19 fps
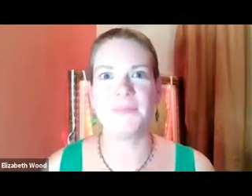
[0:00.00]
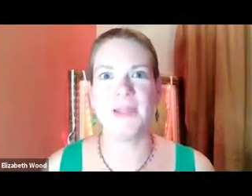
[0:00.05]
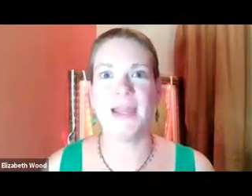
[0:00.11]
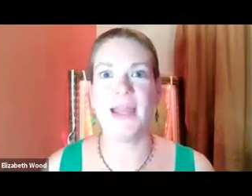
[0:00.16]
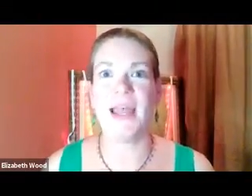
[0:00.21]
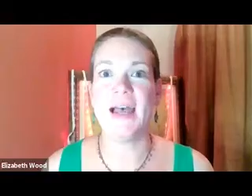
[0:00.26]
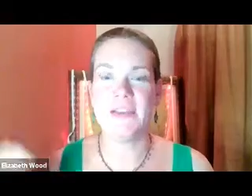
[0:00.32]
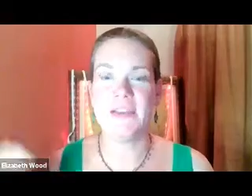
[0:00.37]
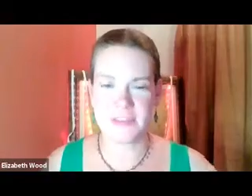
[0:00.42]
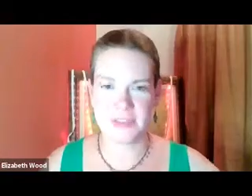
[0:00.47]
I
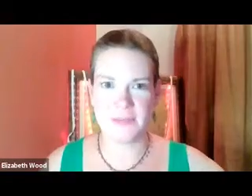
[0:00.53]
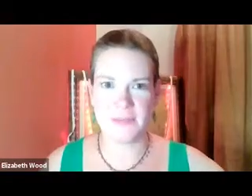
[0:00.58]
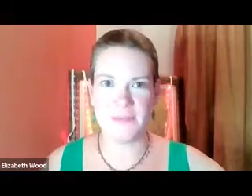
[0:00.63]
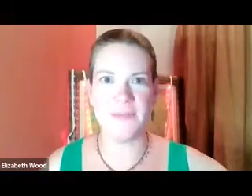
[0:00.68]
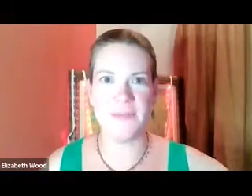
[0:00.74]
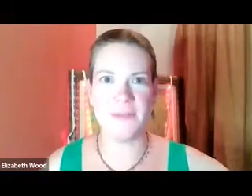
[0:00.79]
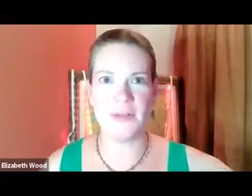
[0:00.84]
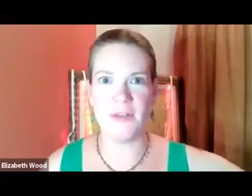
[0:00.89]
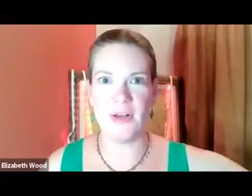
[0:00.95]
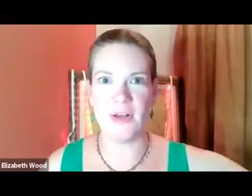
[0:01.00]
asked
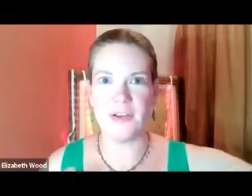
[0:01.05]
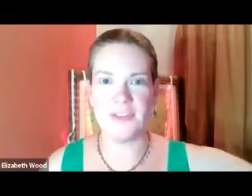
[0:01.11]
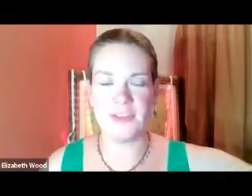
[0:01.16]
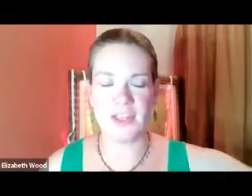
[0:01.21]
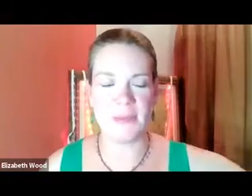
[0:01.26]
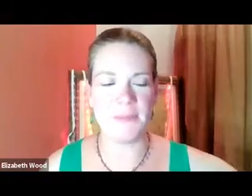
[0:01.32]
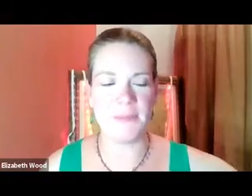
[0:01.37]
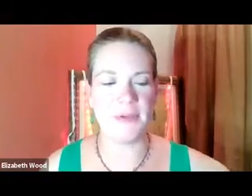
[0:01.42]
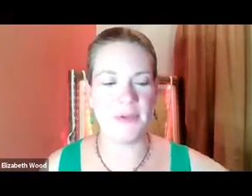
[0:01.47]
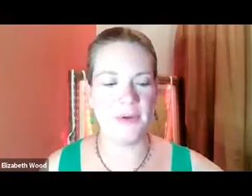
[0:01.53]
him a long
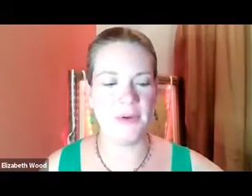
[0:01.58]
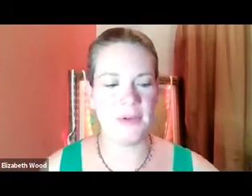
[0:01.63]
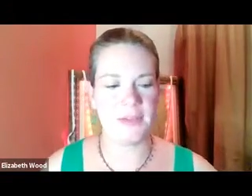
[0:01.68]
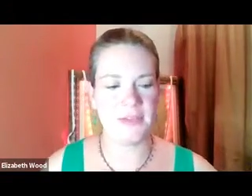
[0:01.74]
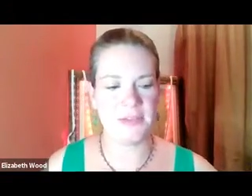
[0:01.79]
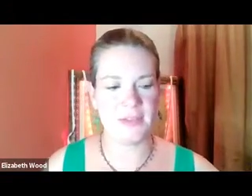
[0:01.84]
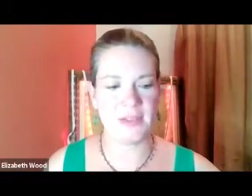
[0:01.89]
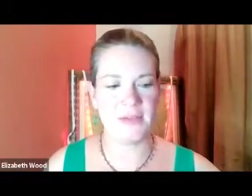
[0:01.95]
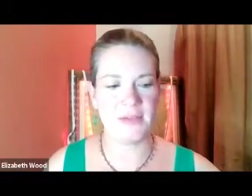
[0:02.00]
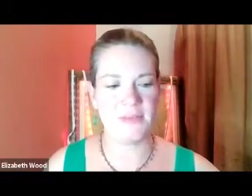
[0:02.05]
time ago.
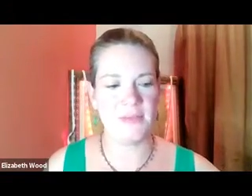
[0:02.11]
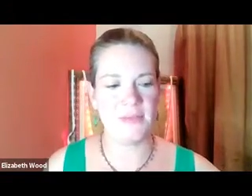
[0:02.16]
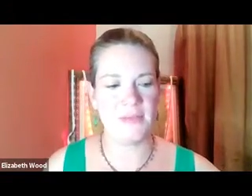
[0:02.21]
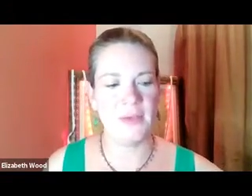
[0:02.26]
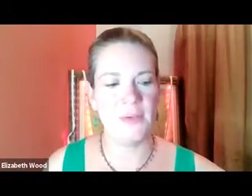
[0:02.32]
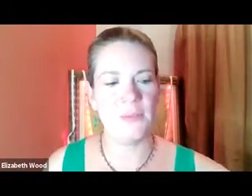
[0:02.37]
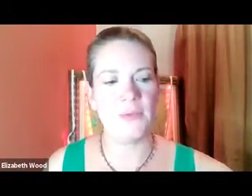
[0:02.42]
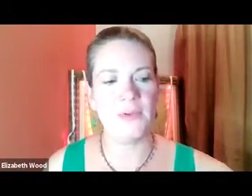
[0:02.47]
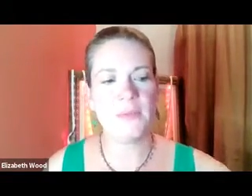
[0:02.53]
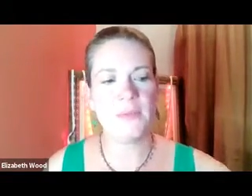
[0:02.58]
I said,
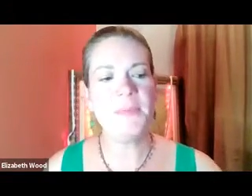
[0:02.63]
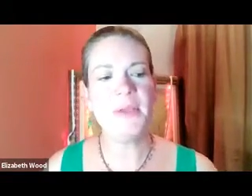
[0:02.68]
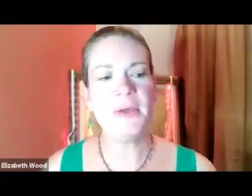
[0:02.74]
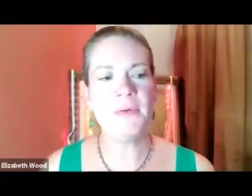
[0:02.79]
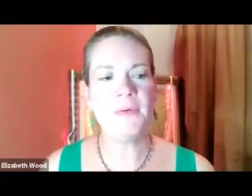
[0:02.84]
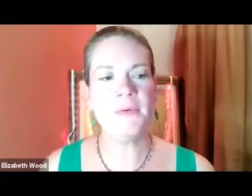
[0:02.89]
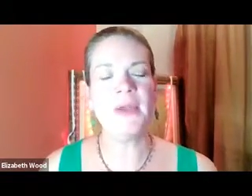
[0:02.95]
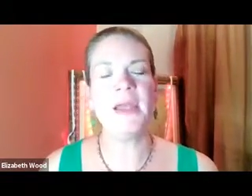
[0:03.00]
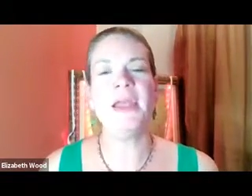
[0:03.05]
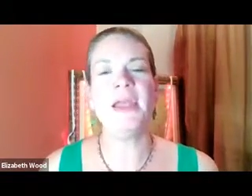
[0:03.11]
would it be
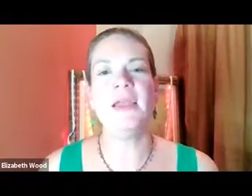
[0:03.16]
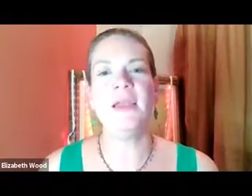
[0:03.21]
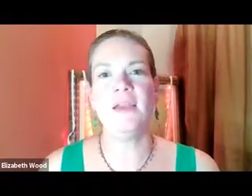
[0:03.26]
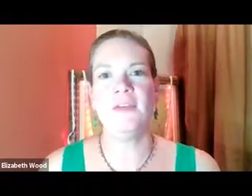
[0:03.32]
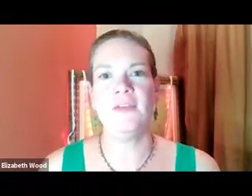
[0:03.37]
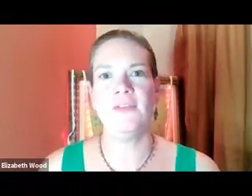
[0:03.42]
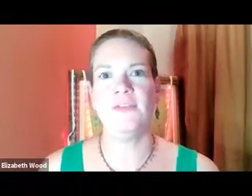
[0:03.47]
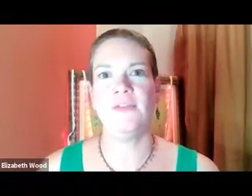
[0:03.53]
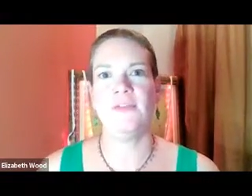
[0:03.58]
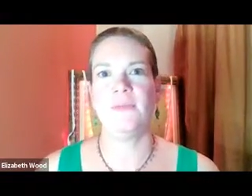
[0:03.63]
all right
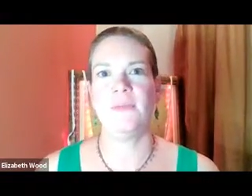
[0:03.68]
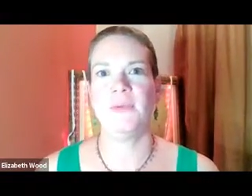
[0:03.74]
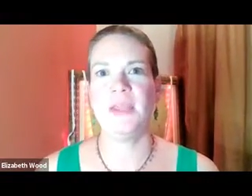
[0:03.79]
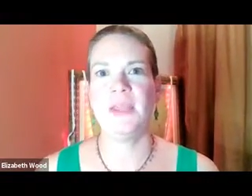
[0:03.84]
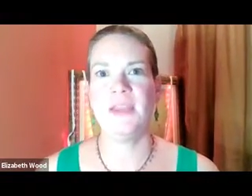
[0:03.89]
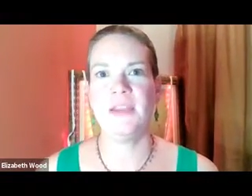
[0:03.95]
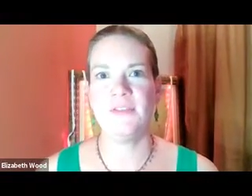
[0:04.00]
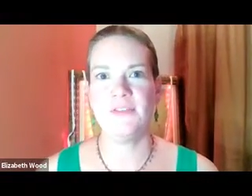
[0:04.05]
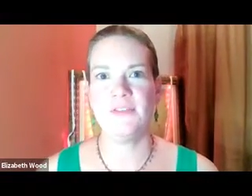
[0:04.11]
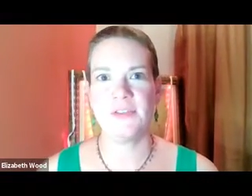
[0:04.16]
if we
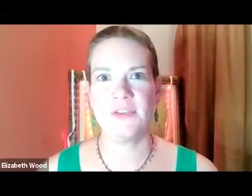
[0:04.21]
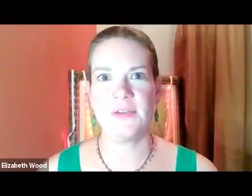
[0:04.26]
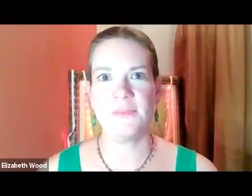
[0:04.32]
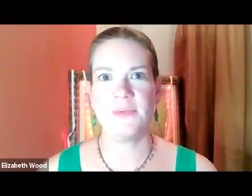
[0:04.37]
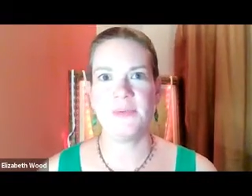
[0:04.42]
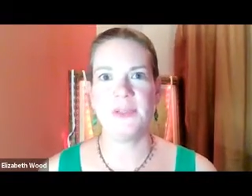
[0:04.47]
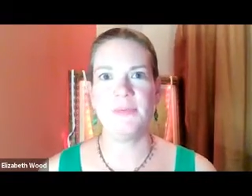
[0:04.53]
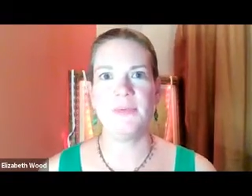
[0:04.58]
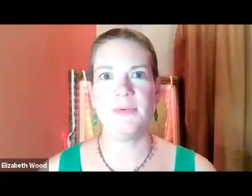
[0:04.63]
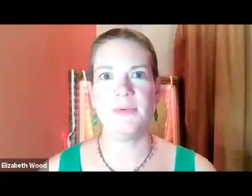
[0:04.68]

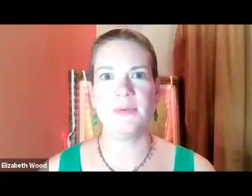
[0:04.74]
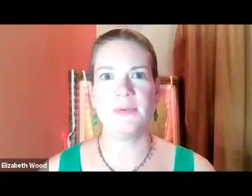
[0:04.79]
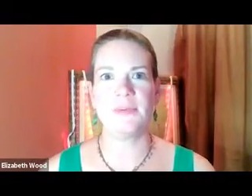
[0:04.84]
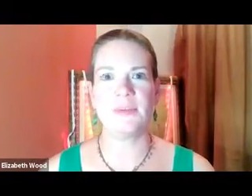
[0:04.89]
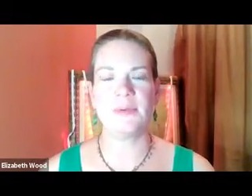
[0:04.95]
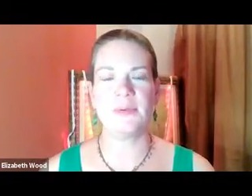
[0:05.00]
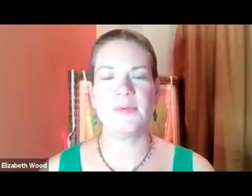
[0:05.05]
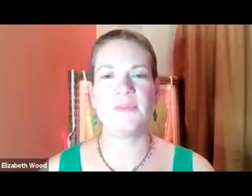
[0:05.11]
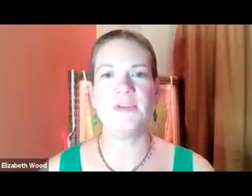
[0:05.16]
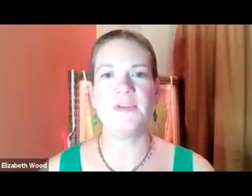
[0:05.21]
gifted people
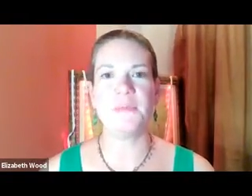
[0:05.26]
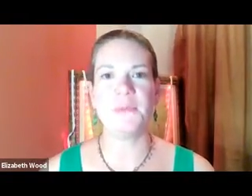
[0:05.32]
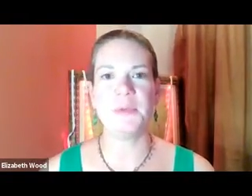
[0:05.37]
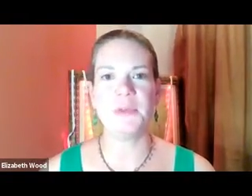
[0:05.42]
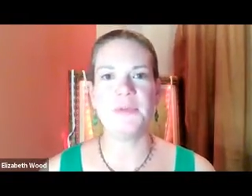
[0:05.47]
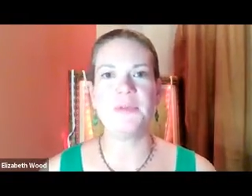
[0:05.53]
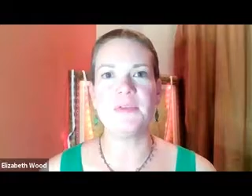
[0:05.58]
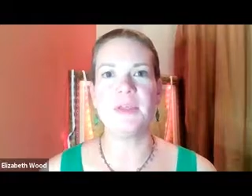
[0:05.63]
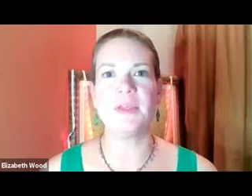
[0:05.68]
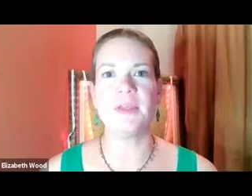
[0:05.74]
some of your
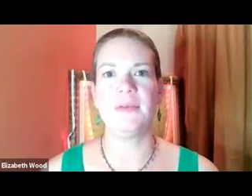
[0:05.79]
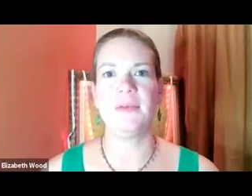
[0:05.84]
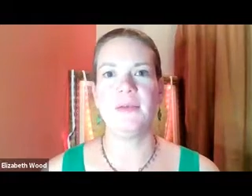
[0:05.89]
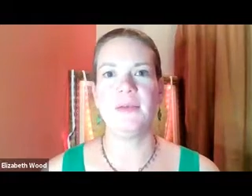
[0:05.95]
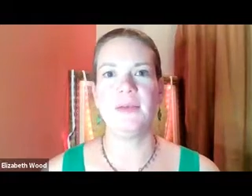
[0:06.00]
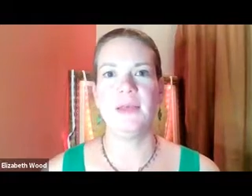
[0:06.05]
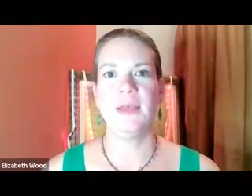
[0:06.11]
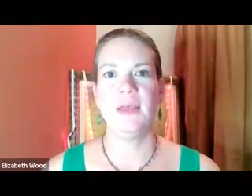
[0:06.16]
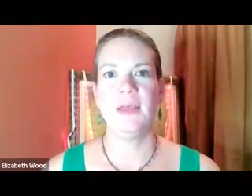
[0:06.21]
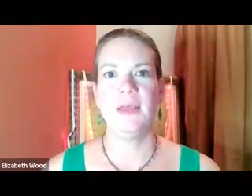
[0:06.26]
music?
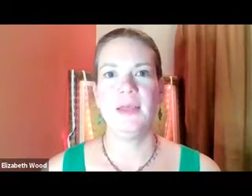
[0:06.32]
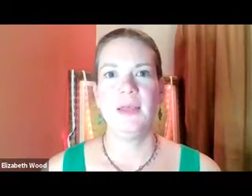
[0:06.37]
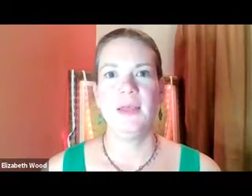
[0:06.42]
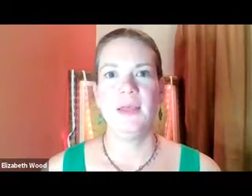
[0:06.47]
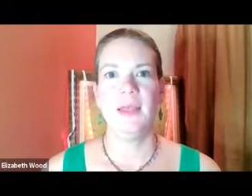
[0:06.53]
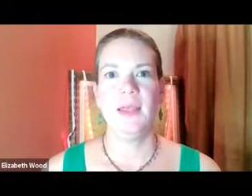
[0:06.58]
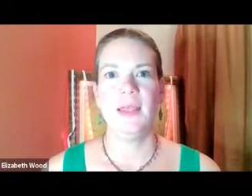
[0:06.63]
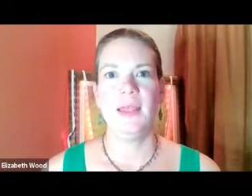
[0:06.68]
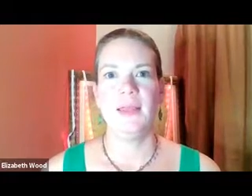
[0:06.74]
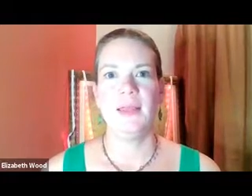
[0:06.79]

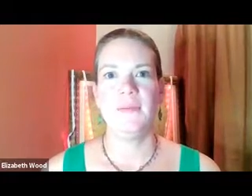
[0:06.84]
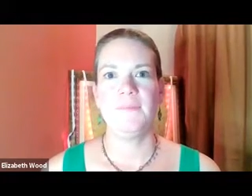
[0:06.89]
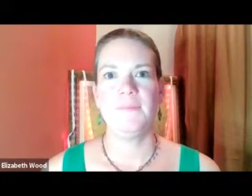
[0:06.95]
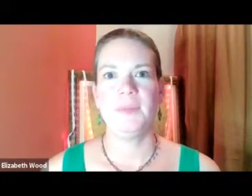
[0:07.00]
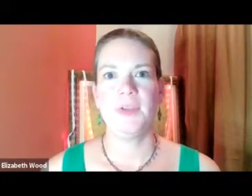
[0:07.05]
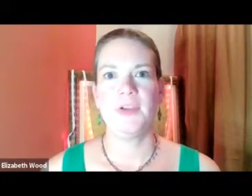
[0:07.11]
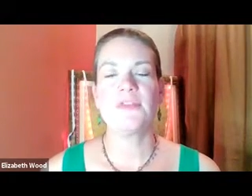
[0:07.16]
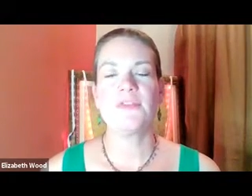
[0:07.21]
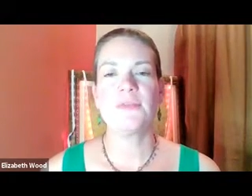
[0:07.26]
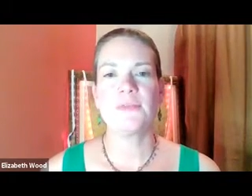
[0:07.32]
And
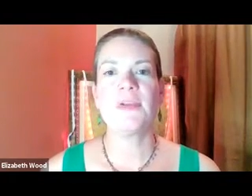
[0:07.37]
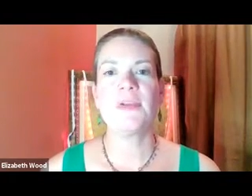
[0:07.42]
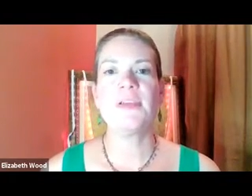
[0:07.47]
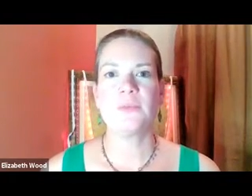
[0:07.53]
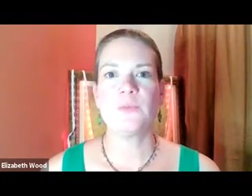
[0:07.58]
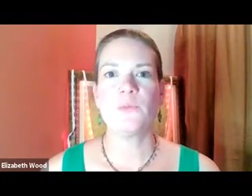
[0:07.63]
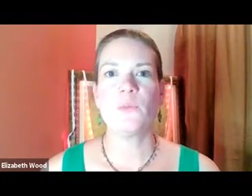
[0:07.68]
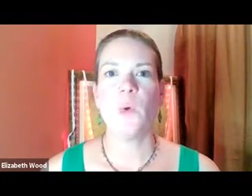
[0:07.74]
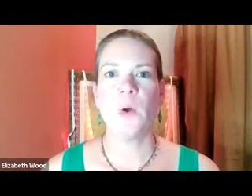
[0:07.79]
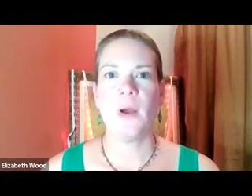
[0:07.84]
there's a
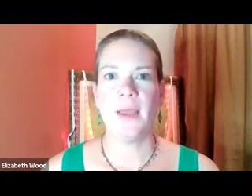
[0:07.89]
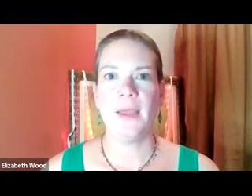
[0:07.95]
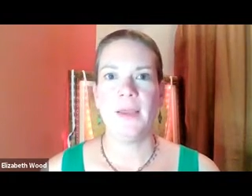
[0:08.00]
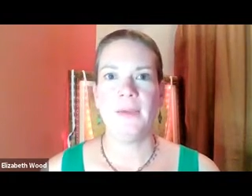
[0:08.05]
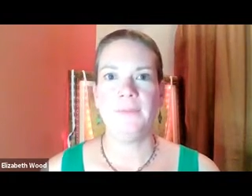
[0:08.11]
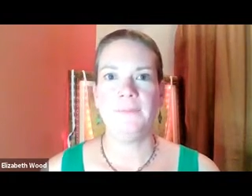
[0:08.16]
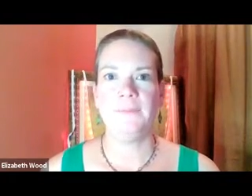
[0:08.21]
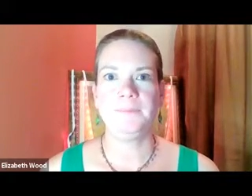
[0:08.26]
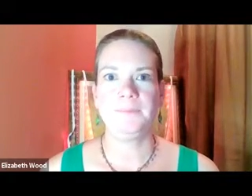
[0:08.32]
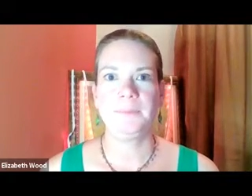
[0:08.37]
reason why.